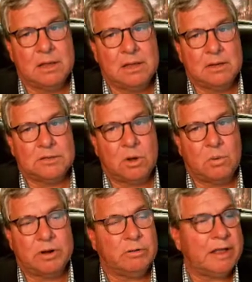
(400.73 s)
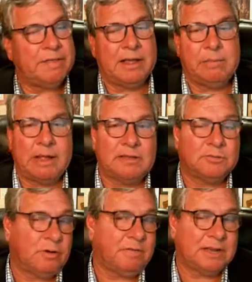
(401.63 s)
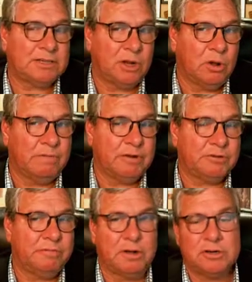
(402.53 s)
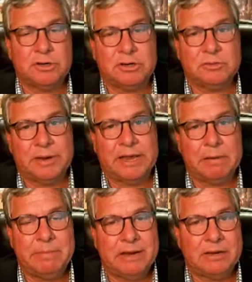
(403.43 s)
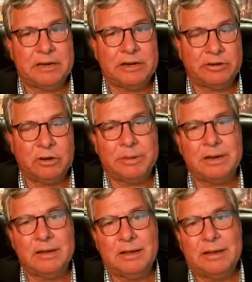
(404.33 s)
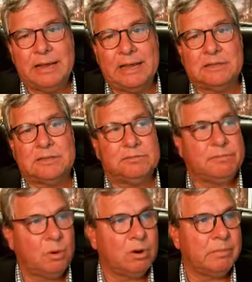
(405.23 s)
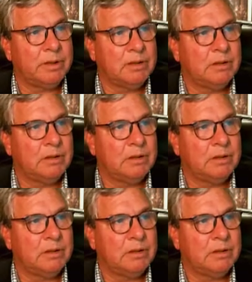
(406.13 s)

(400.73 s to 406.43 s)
So one great thing about this reflection coefficient function is we can immediately determine its form.